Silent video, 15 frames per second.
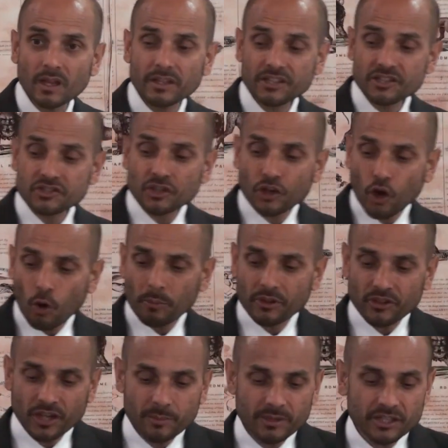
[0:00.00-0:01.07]
This is a common
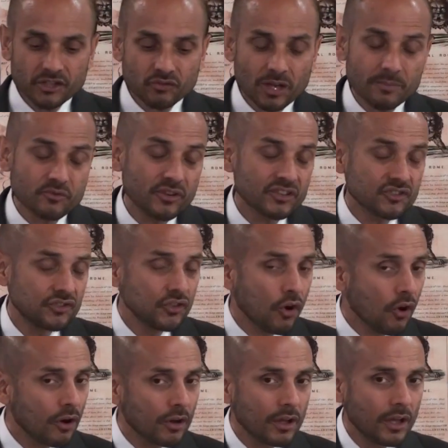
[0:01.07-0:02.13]
theme in the scripture. It's
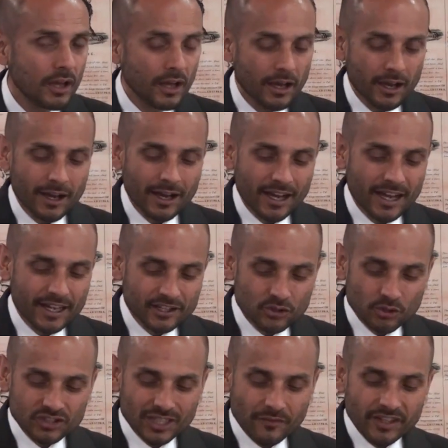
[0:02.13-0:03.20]
not
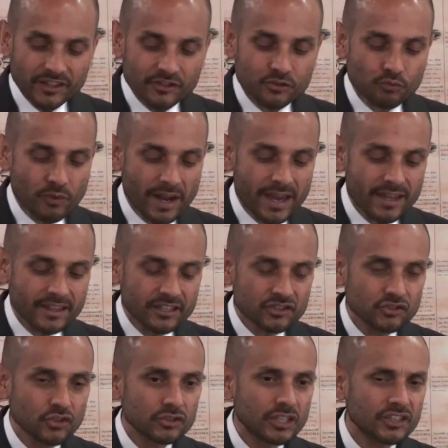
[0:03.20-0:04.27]
something that's rare,
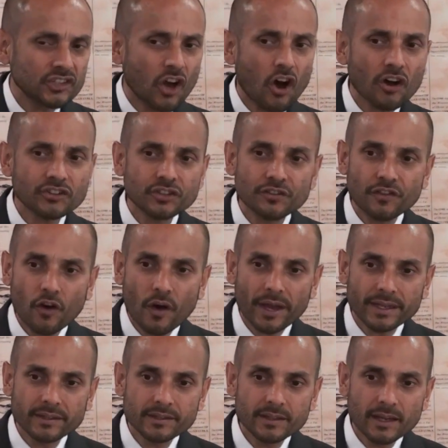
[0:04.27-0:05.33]
that's hard to
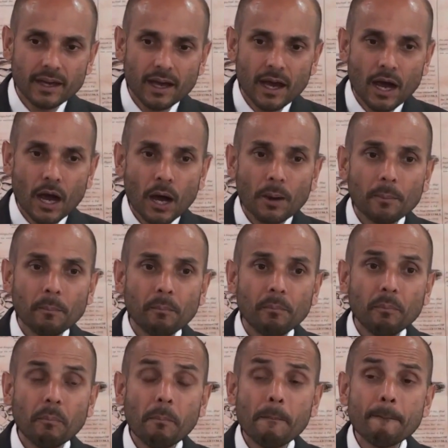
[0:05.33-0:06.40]
find,
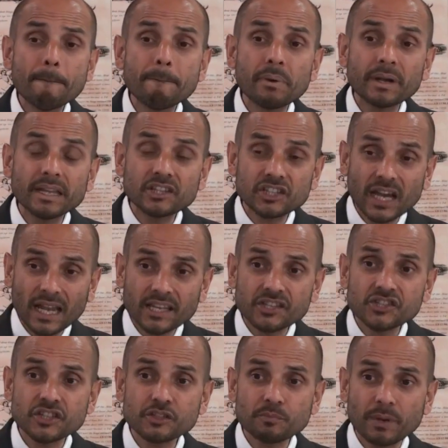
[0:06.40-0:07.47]
but it
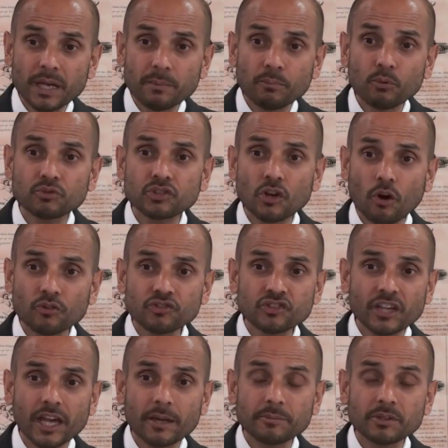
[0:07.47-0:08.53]
challenges people's
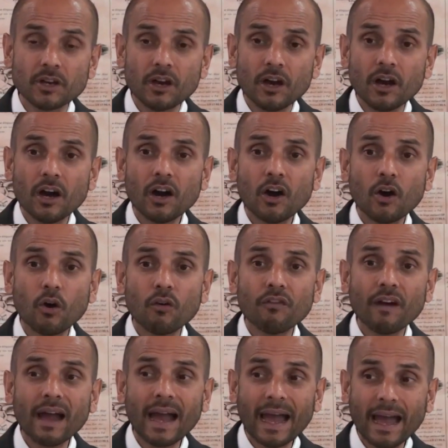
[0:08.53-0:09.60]
concept
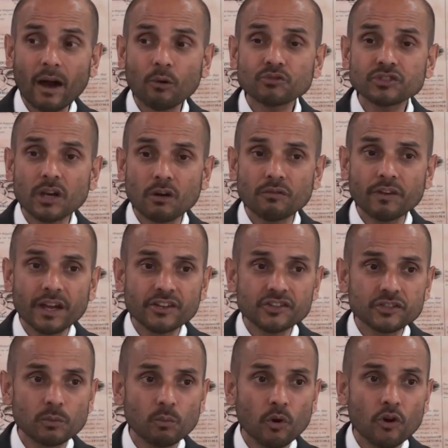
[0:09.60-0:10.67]
of how
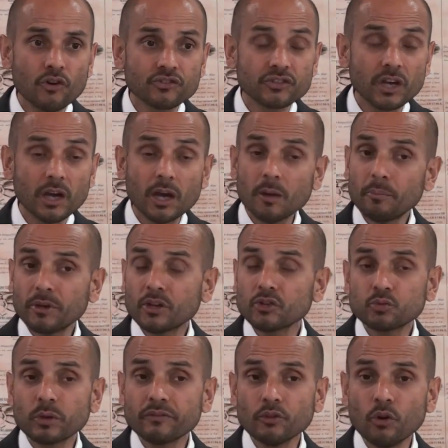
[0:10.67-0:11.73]
salvation works,
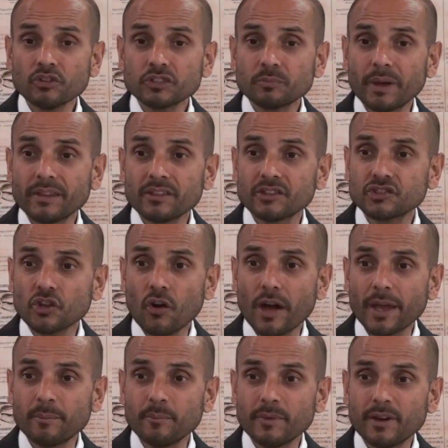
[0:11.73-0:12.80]
because we've not spent the
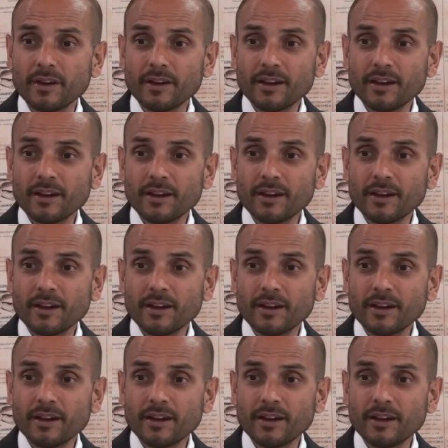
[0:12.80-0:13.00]
time